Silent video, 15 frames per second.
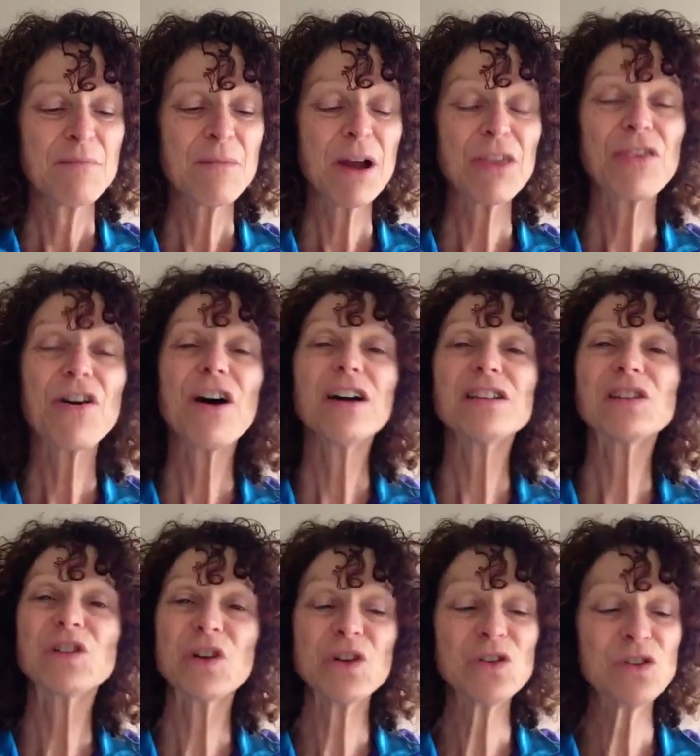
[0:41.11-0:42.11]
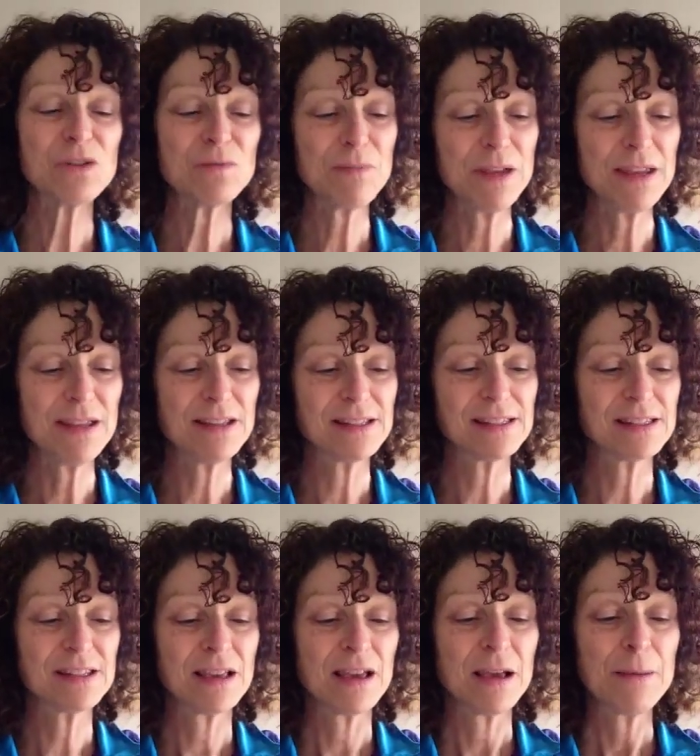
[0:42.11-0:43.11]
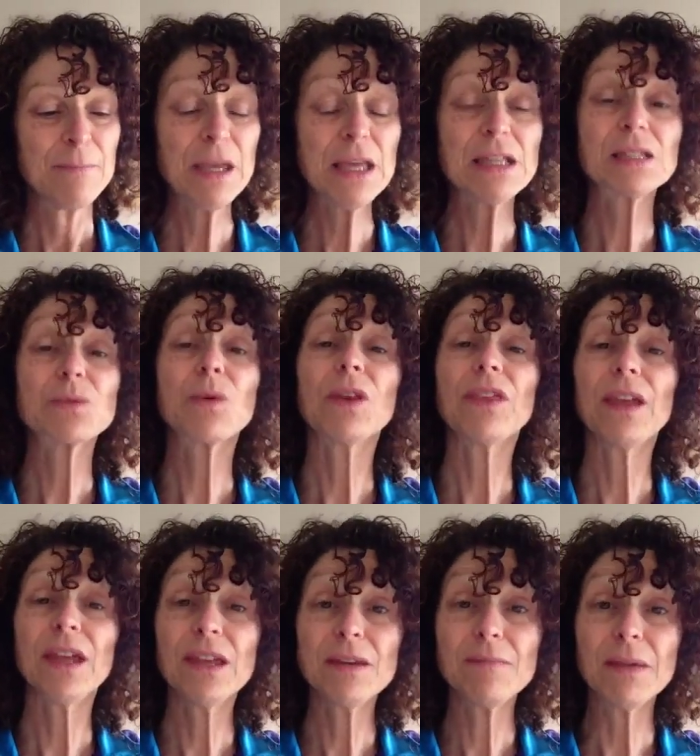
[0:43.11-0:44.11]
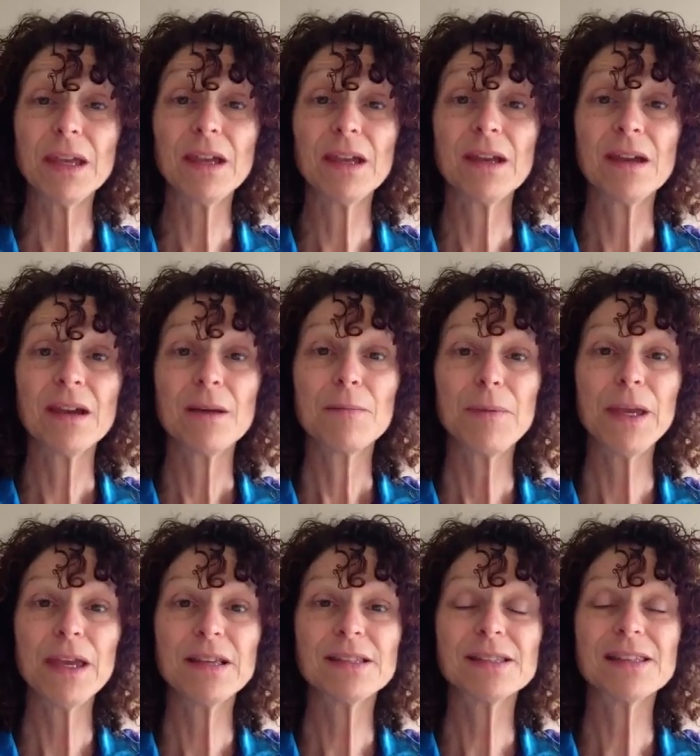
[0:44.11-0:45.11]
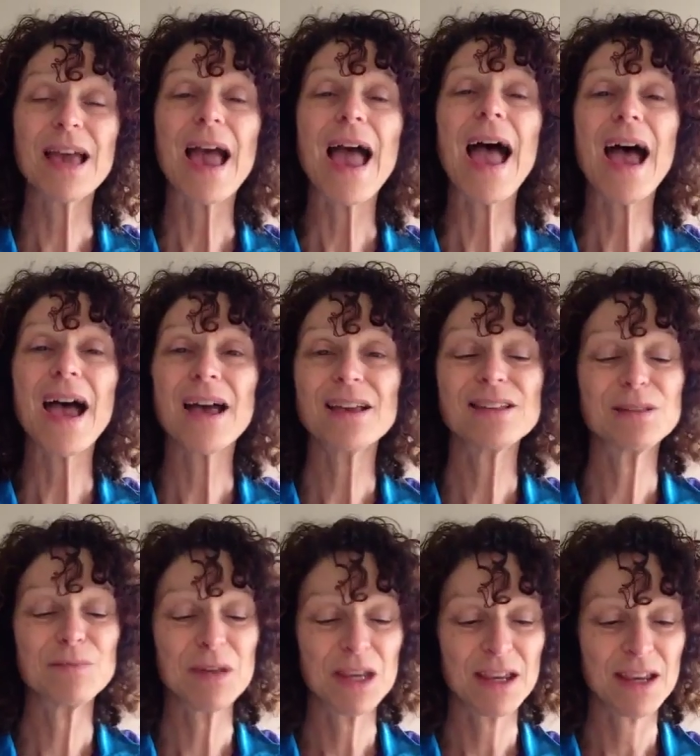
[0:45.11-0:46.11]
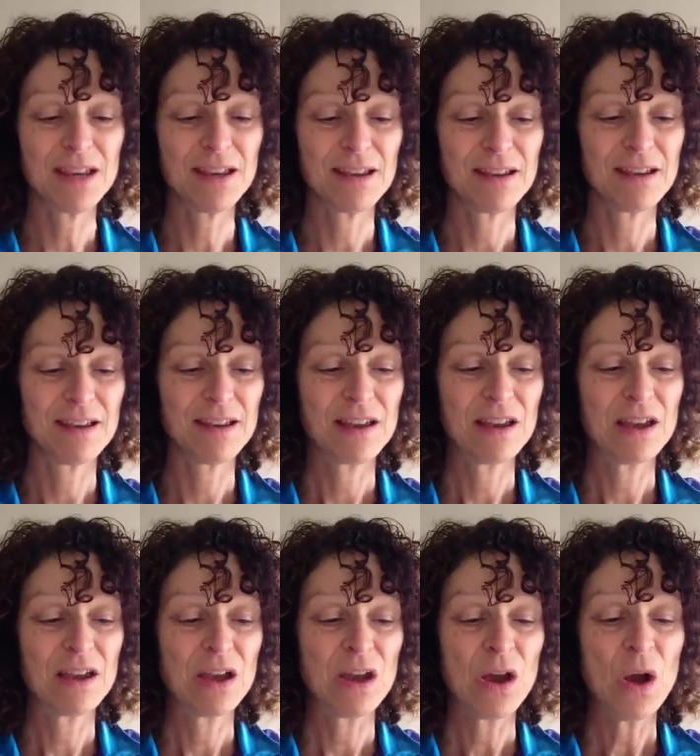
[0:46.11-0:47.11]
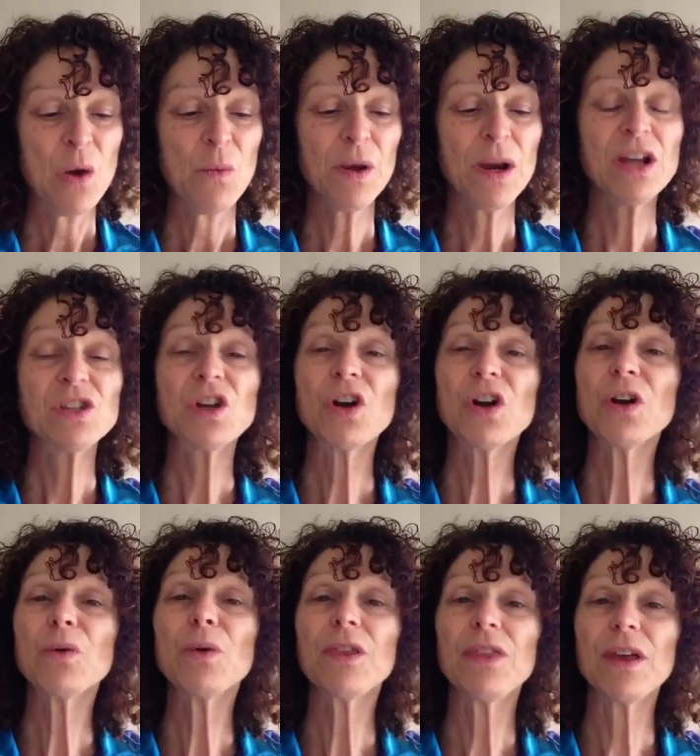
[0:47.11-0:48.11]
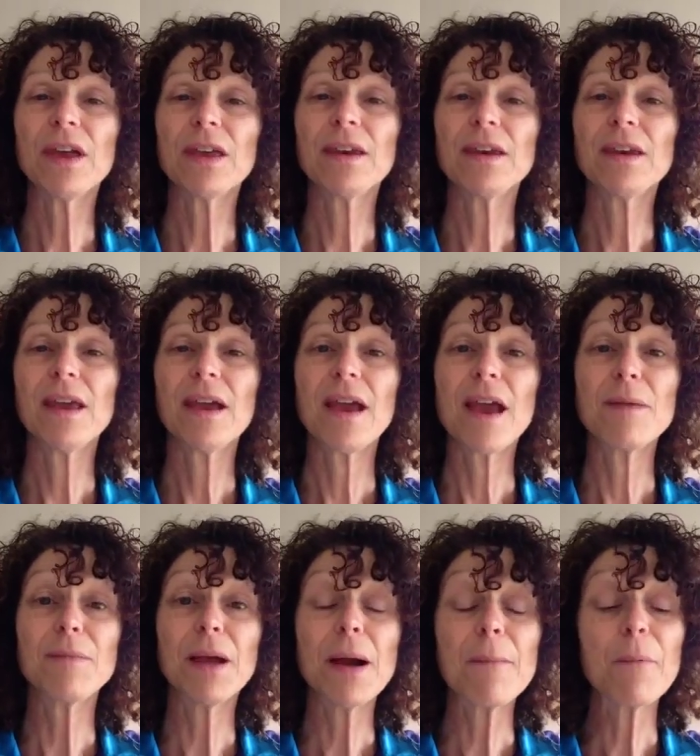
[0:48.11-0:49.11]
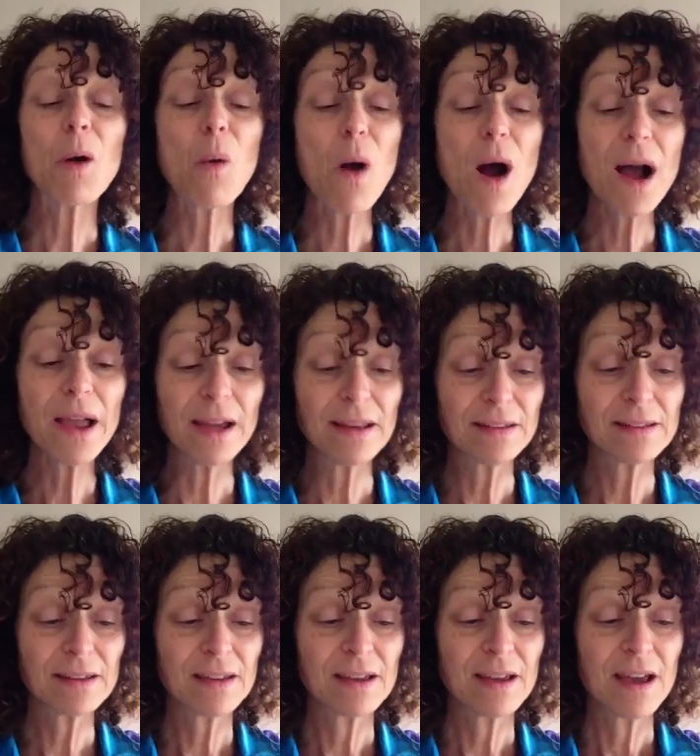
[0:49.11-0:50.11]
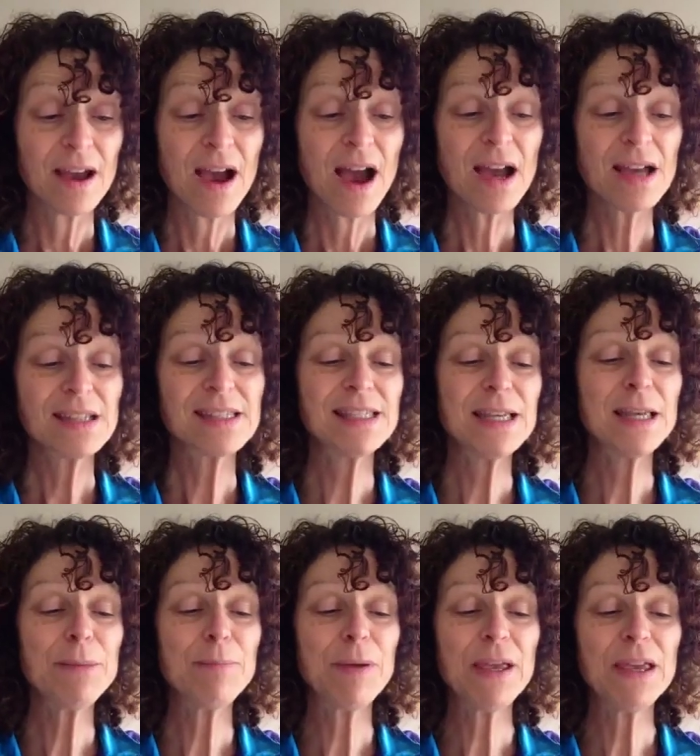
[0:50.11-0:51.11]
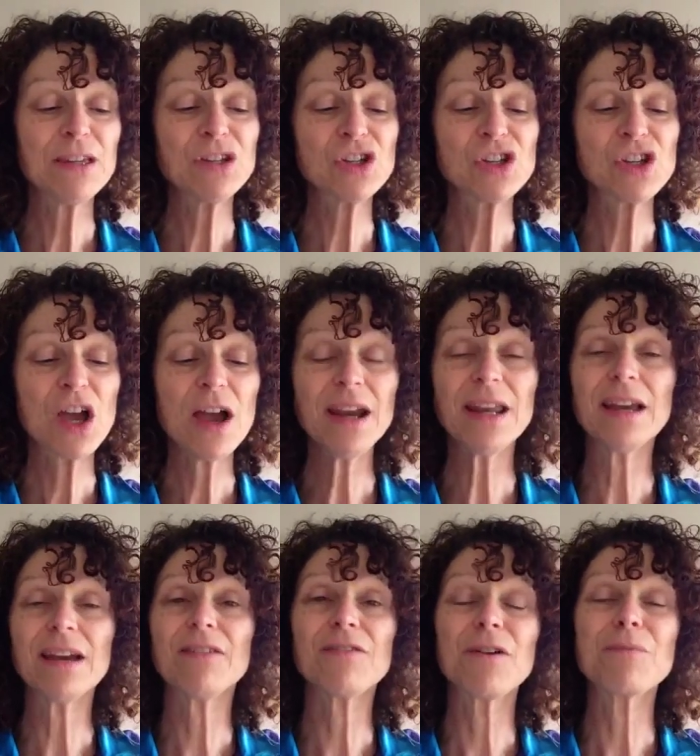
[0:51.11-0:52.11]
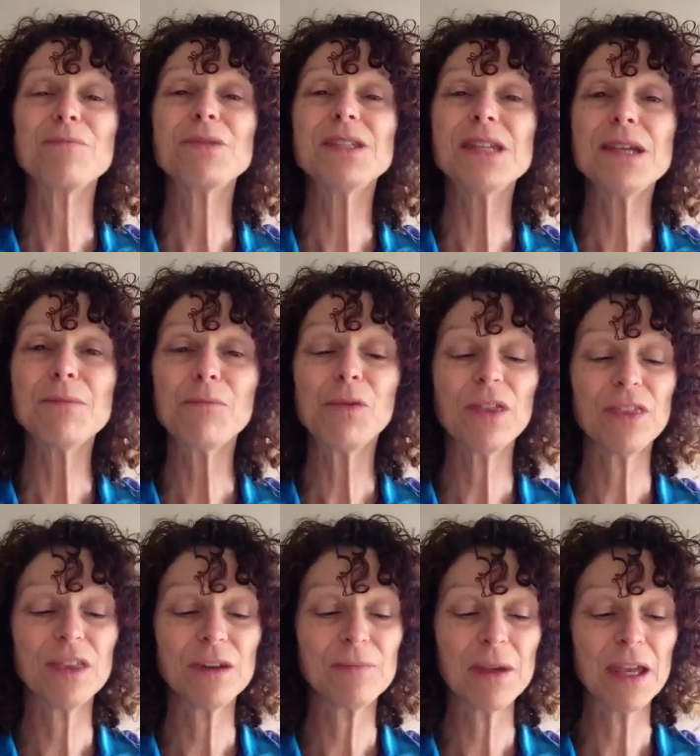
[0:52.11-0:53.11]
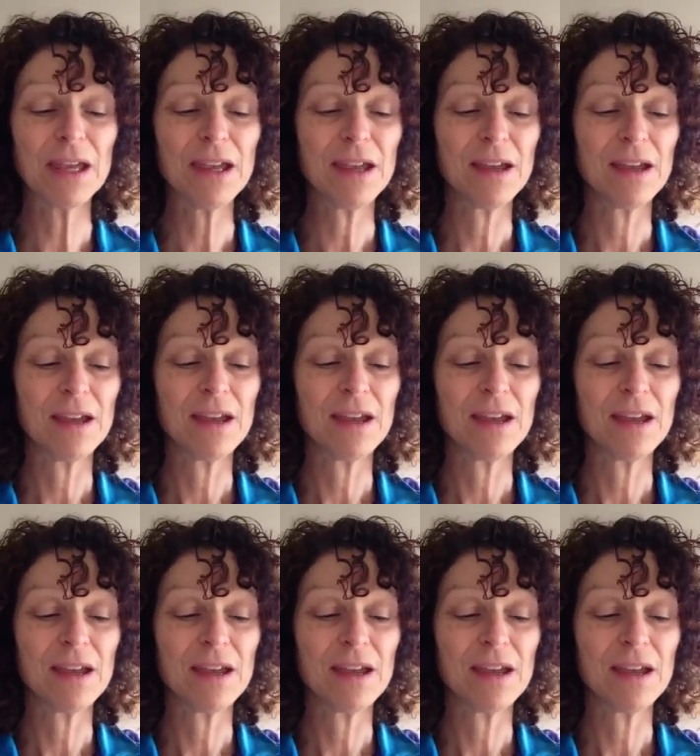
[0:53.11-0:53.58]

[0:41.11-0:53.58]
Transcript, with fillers: My thoughts turn to peace, peace within me, peace as me. When I turn within and become quiet, I see peace shining from deep within me.